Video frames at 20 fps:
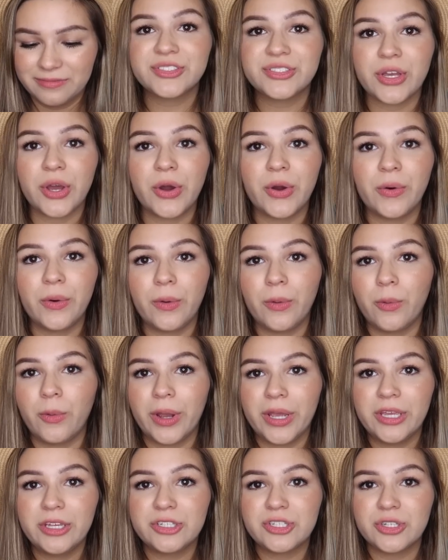So
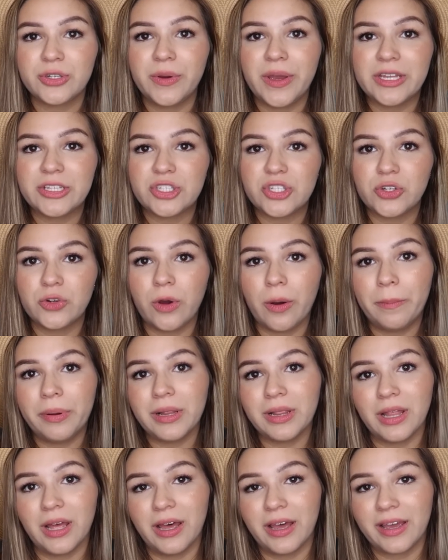what you do is you
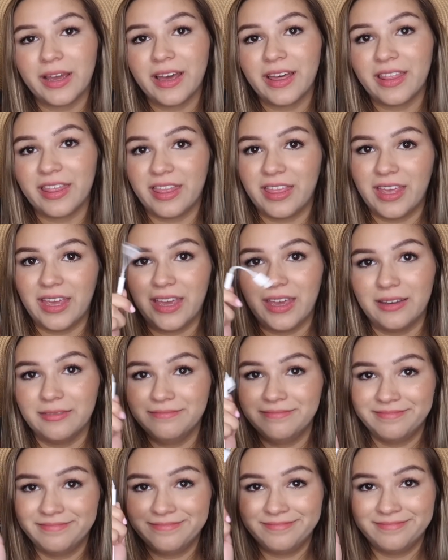plug the